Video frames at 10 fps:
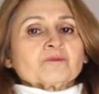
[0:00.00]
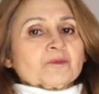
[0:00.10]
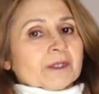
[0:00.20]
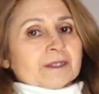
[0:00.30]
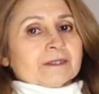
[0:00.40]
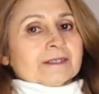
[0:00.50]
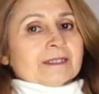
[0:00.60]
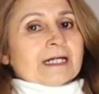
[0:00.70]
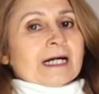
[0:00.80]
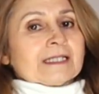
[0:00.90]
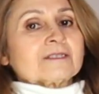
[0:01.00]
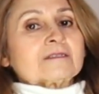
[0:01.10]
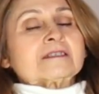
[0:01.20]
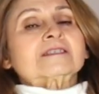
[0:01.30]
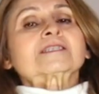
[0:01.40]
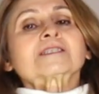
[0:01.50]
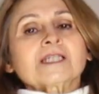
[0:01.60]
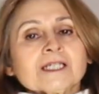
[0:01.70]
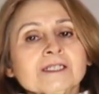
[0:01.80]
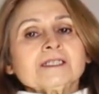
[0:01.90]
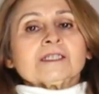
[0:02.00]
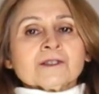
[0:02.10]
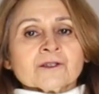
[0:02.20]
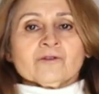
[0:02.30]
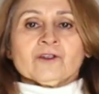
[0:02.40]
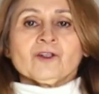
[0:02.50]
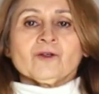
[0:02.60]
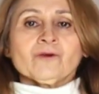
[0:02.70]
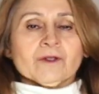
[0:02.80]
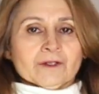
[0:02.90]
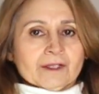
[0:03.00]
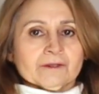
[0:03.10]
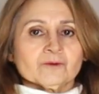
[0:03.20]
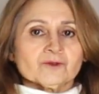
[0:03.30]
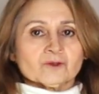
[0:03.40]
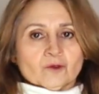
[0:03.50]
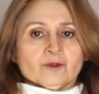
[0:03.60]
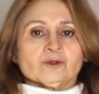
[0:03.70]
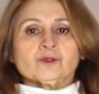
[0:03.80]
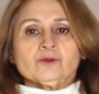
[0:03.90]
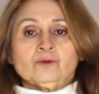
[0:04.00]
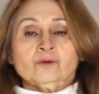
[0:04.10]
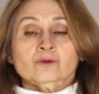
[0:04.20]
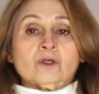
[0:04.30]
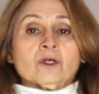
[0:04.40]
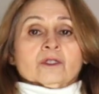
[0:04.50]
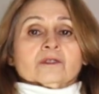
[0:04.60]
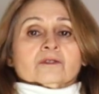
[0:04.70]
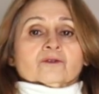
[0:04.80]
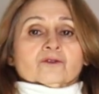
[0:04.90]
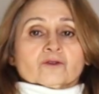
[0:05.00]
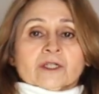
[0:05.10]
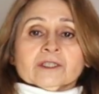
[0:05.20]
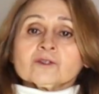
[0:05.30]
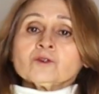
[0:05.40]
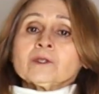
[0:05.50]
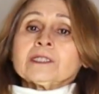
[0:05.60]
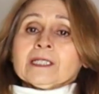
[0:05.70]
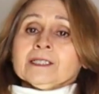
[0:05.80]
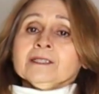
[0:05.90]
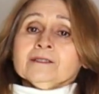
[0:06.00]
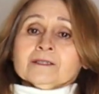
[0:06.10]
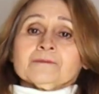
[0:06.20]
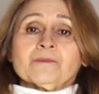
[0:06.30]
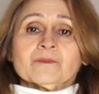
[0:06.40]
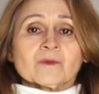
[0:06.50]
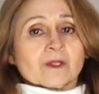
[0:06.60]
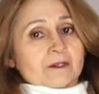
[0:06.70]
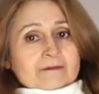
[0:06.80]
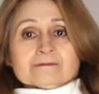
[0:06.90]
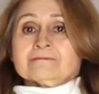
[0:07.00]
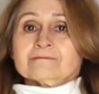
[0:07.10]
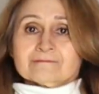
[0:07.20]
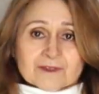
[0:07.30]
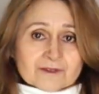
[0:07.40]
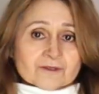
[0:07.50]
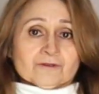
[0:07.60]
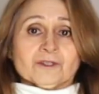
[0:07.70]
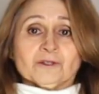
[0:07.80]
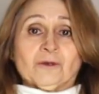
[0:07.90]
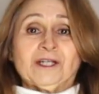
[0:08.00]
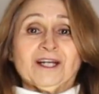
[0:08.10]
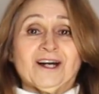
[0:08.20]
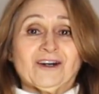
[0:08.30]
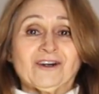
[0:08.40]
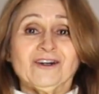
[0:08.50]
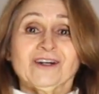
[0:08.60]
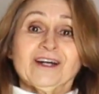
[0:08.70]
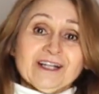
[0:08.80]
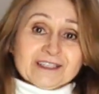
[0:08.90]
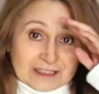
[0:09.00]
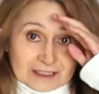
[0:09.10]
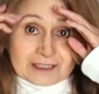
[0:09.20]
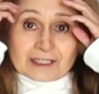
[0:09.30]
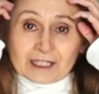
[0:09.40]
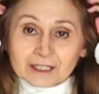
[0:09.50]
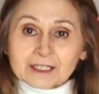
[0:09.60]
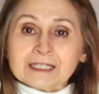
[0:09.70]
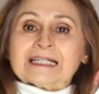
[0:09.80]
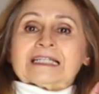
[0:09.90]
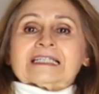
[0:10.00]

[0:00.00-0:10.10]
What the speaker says: But I said in the video that I was going to try to do it again. So here we are. I did it again.